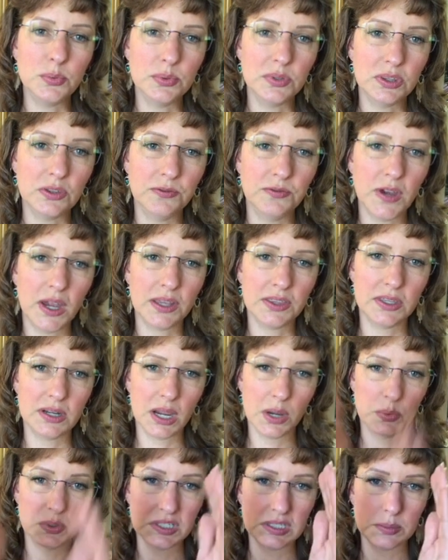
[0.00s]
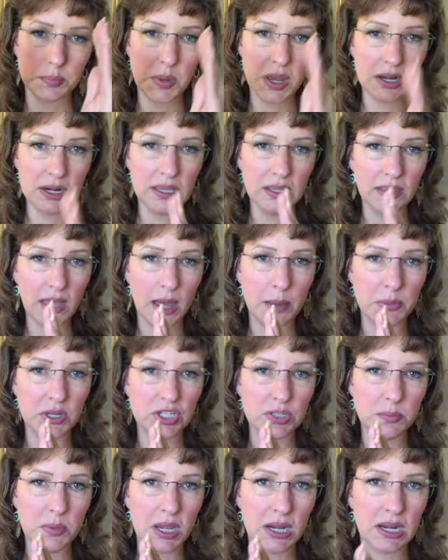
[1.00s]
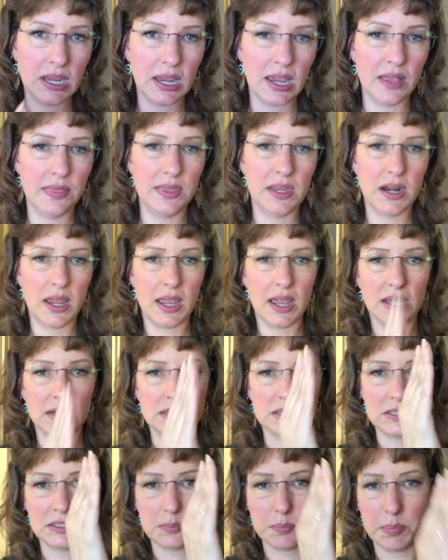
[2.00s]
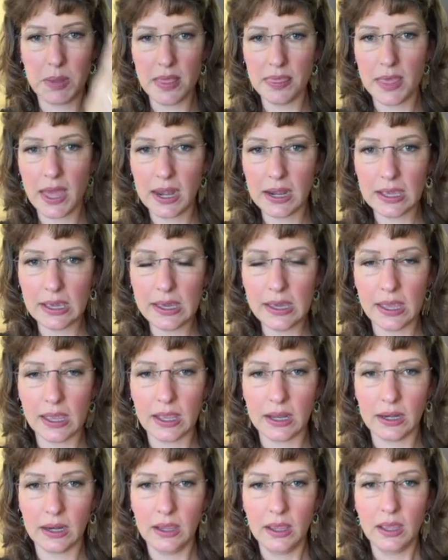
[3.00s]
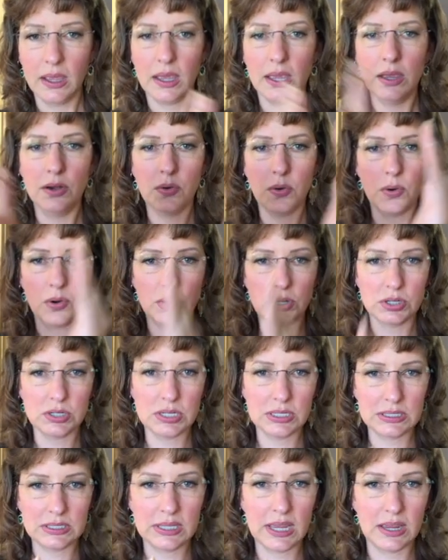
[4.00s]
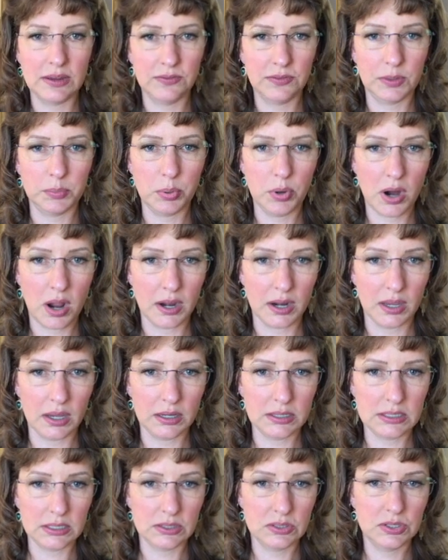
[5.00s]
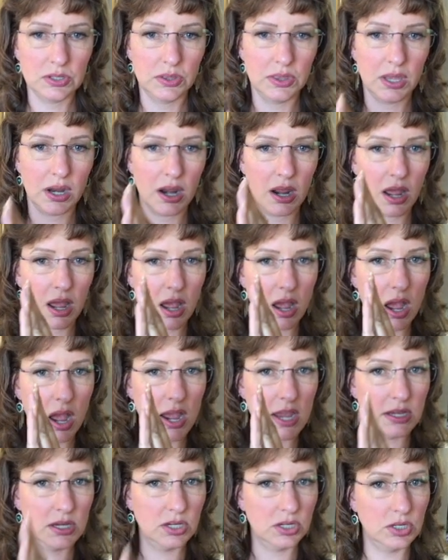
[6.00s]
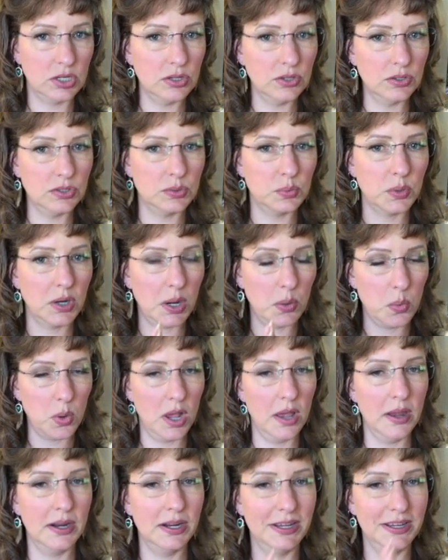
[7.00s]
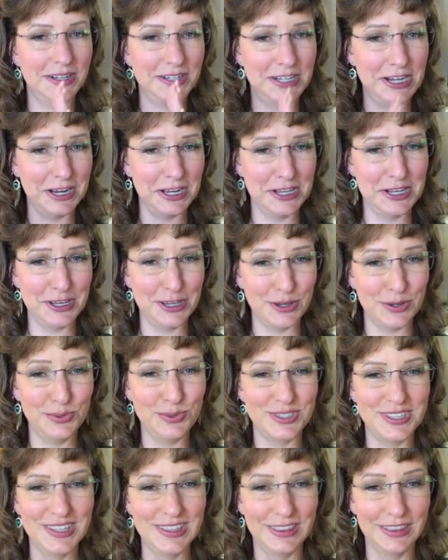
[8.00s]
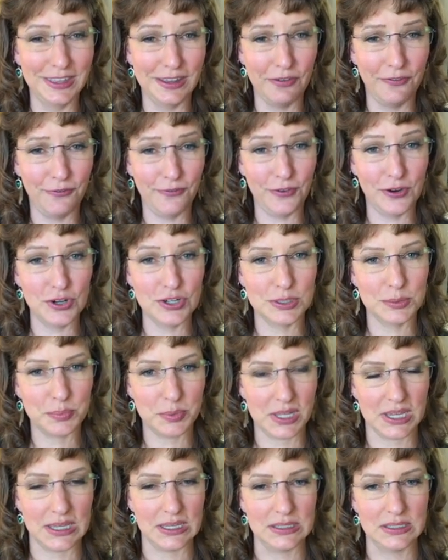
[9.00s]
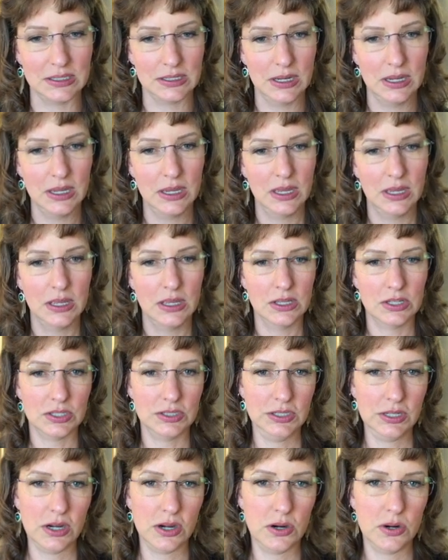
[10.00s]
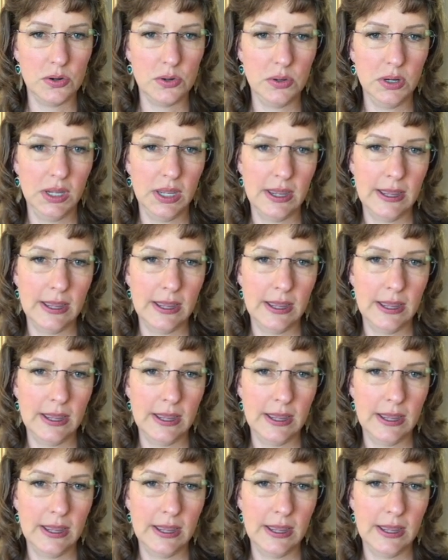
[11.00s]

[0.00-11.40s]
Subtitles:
with the fact that I was spending that much money, and then I had to spend that again in order to save the product so that I could use what I wanted to use in the first place. So